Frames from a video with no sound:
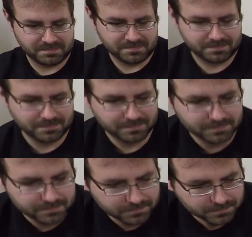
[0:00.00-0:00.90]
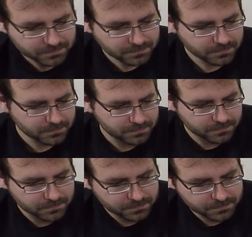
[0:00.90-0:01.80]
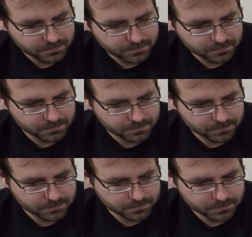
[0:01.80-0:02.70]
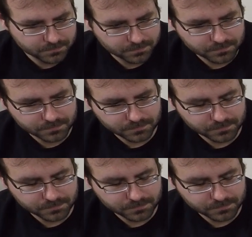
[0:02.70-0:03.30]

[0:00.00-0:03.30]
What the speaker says: (silent)